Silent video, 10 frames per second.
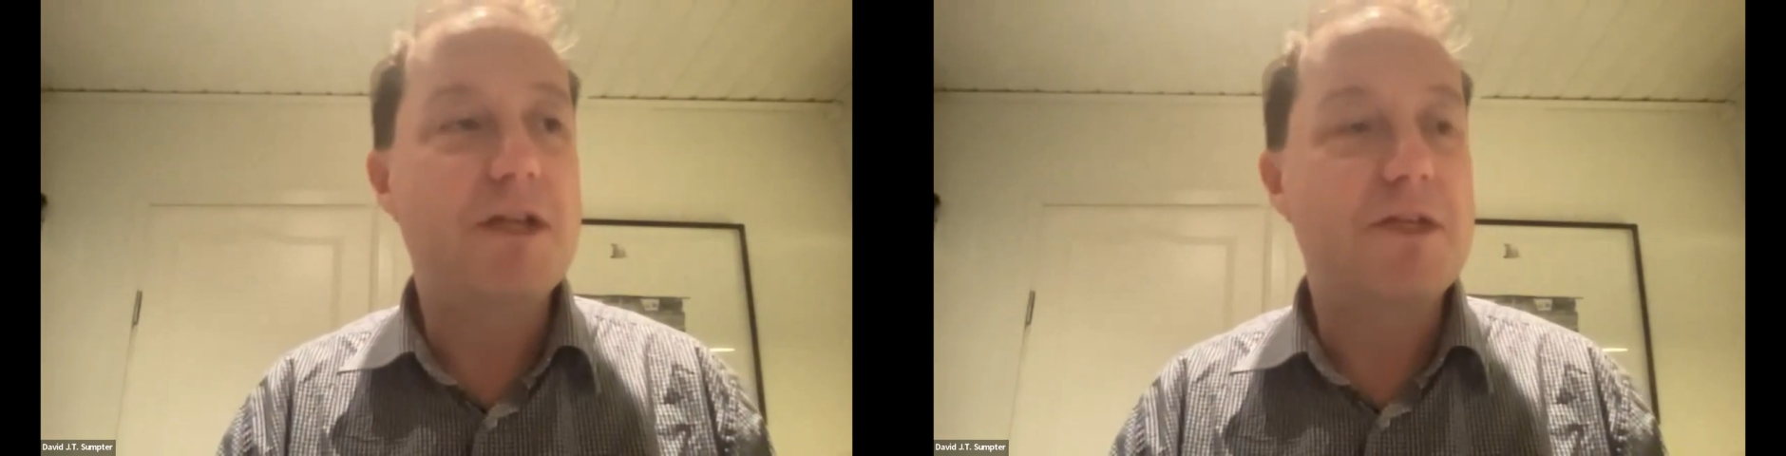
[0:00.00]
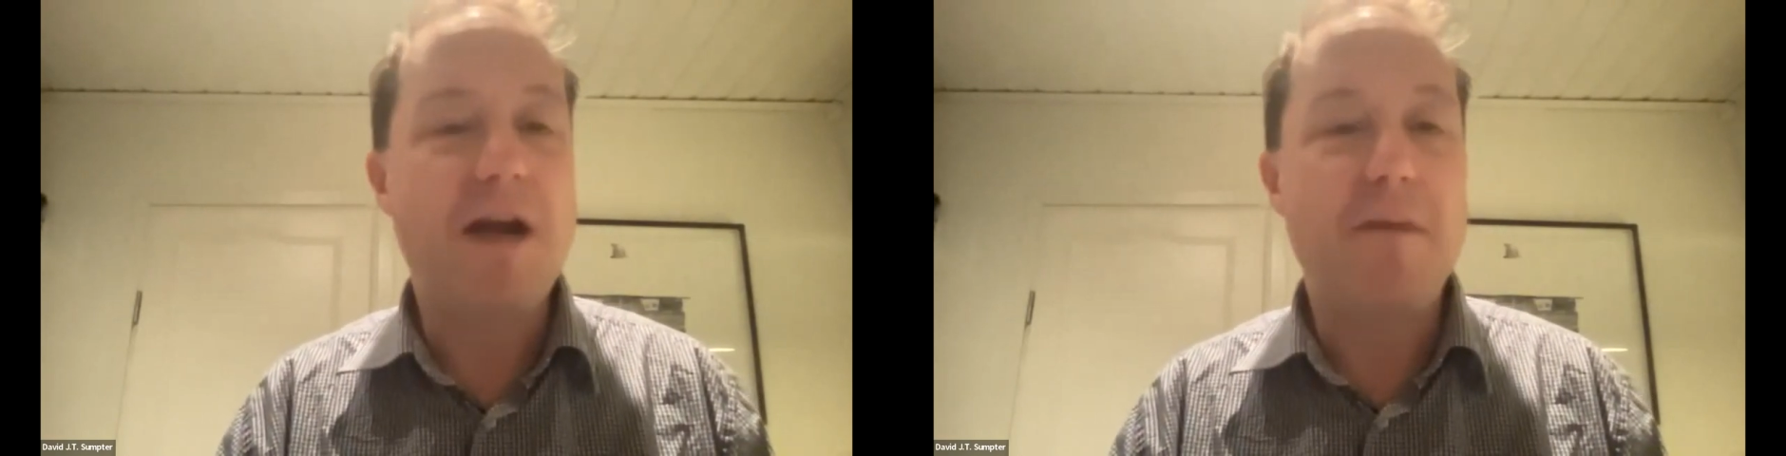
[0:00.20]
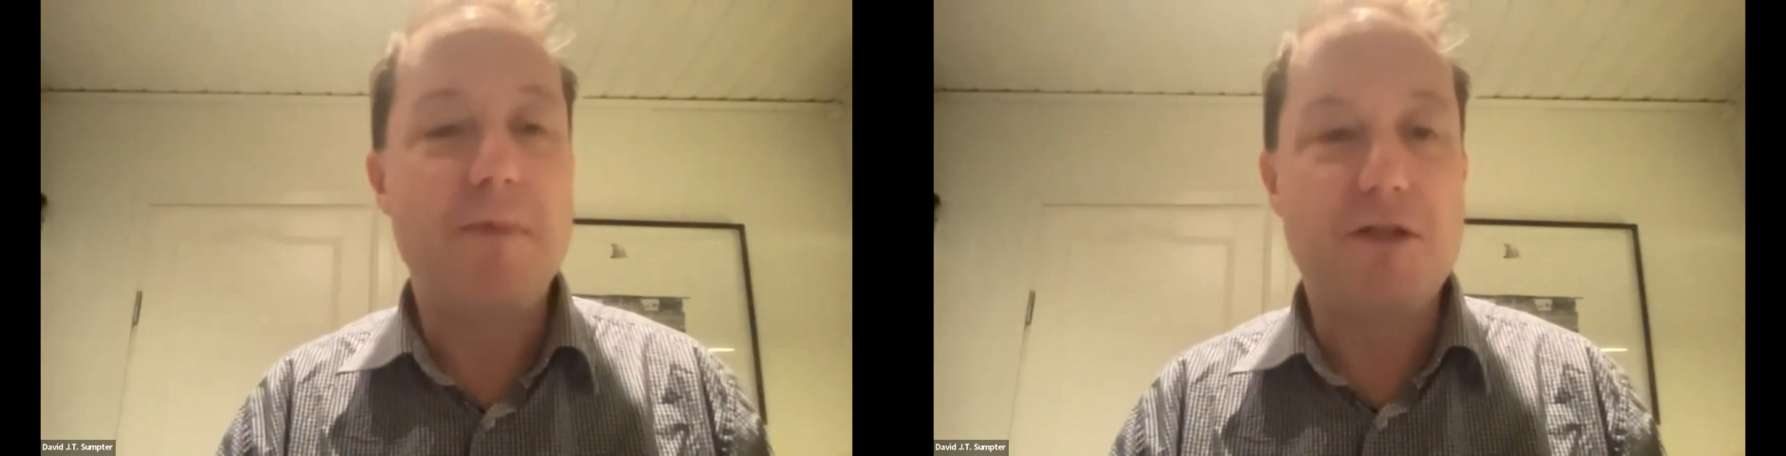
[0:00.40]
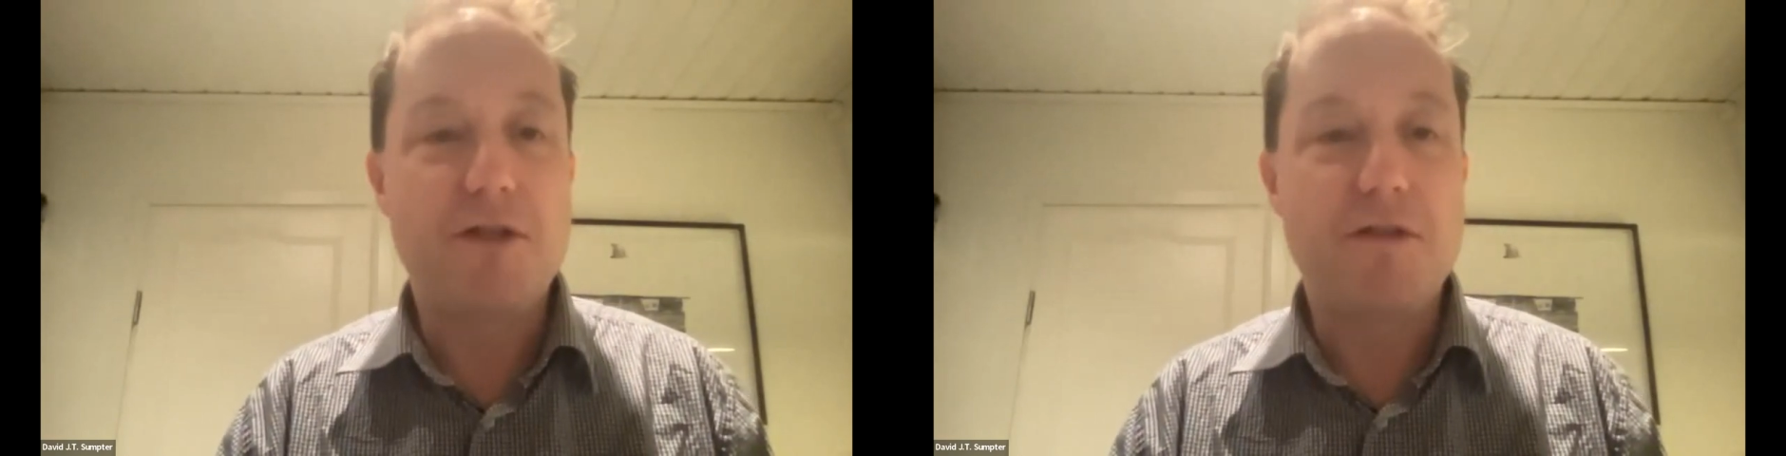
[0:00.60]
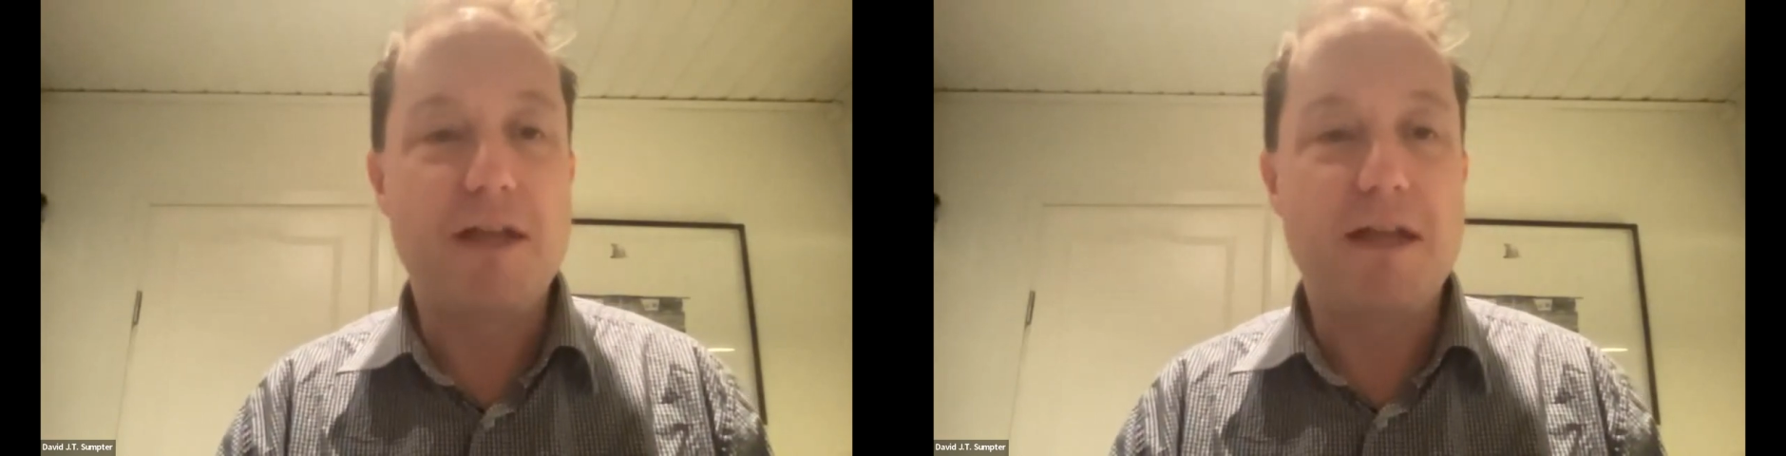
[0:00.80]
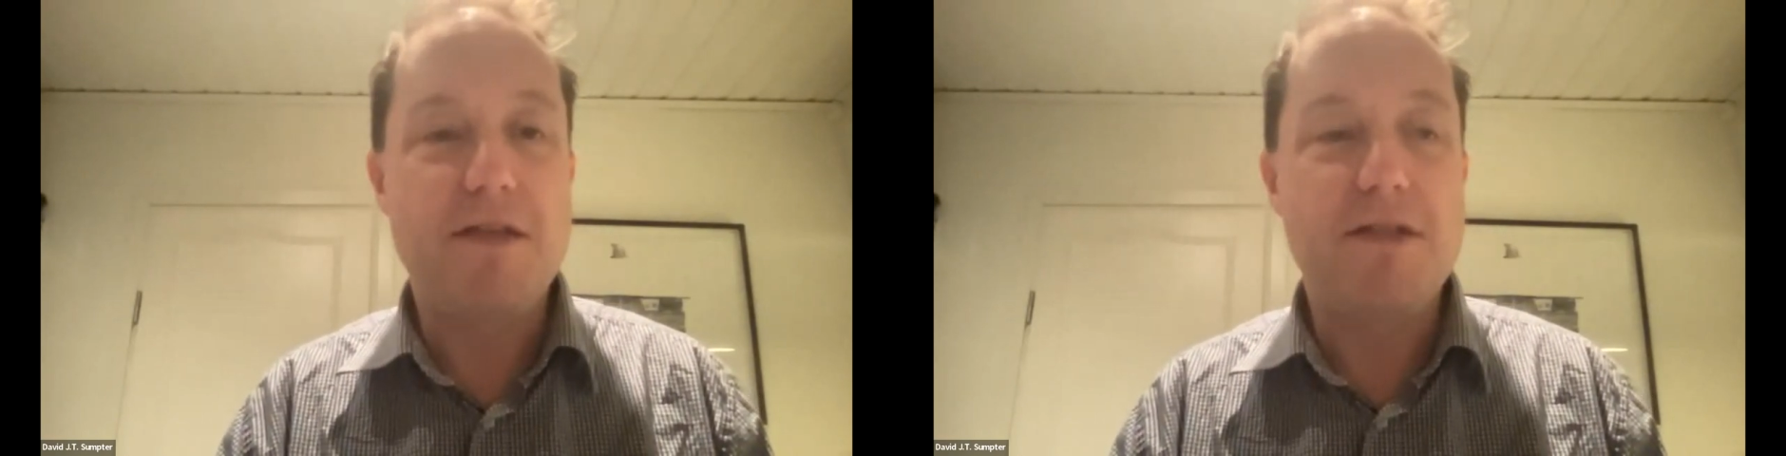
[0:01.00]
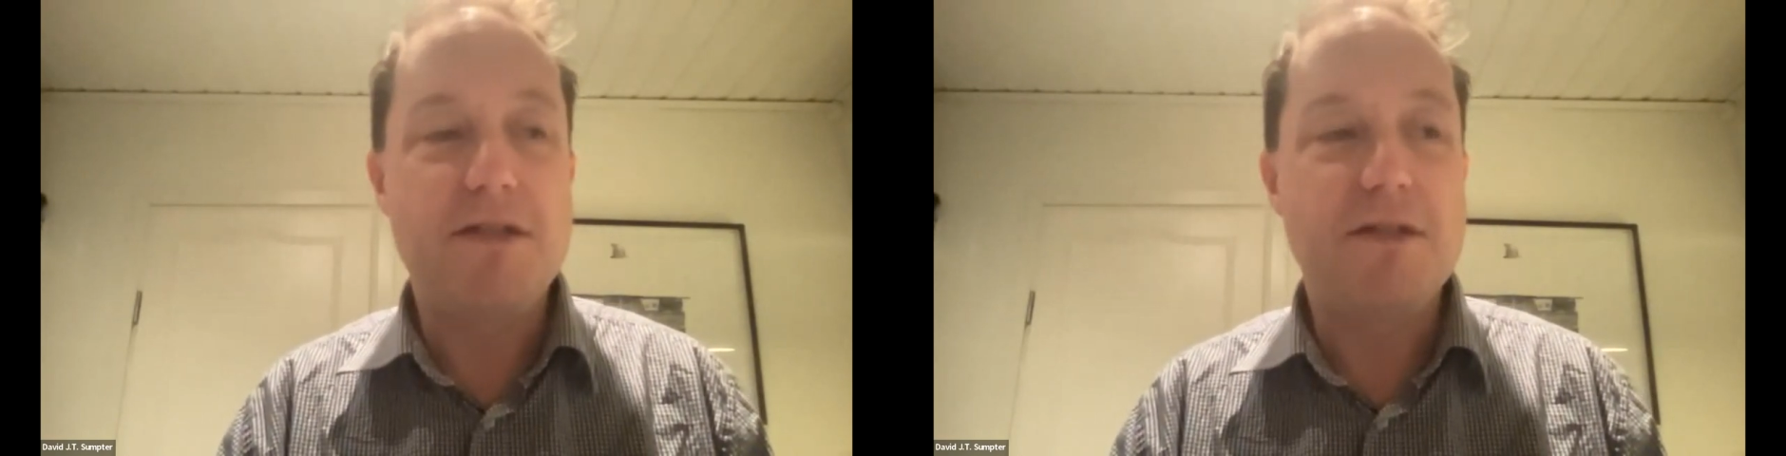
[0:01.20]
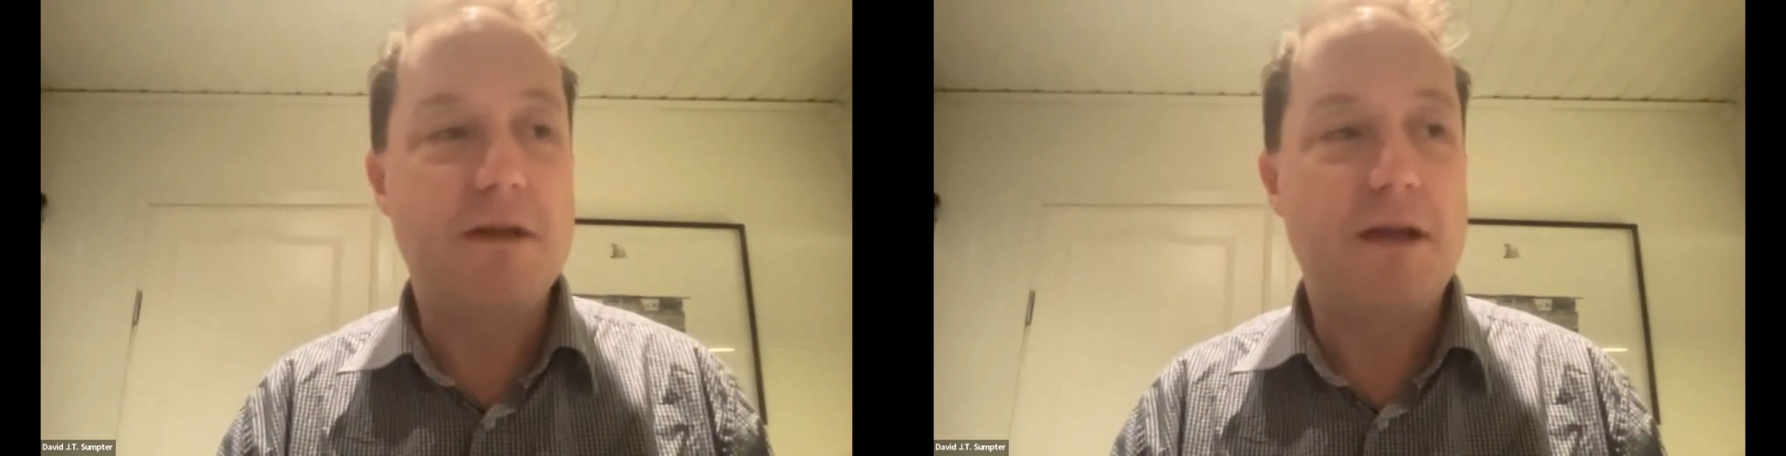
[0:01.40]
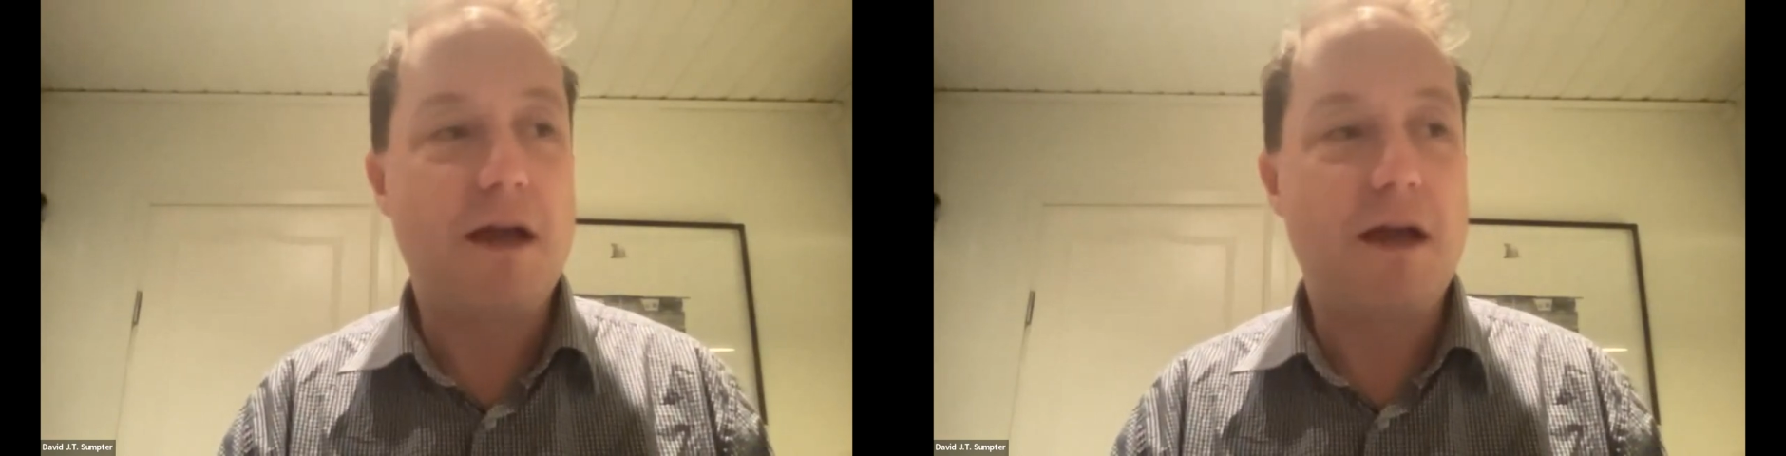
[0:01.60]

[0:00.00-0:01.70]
experiments on these.